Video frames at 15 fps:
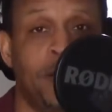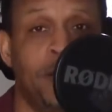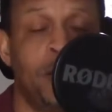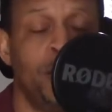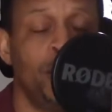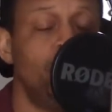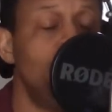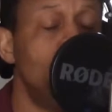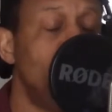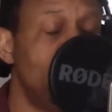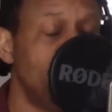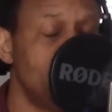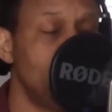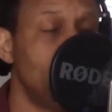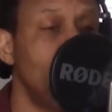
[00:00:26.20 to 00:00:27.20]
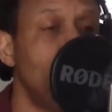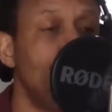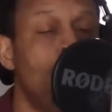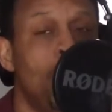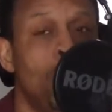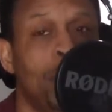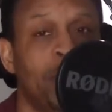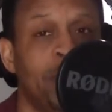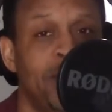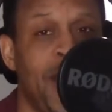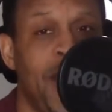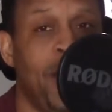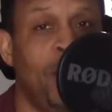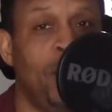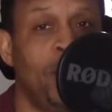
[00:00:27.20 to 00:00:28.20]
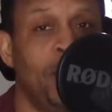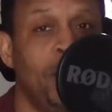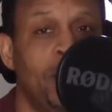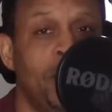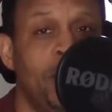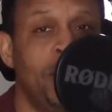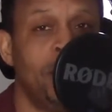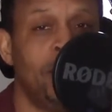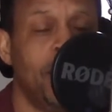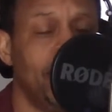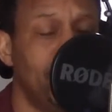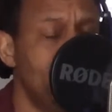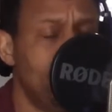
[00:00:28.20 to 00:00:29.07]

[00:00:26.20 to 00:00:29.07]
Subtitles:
You must move forward now. Right?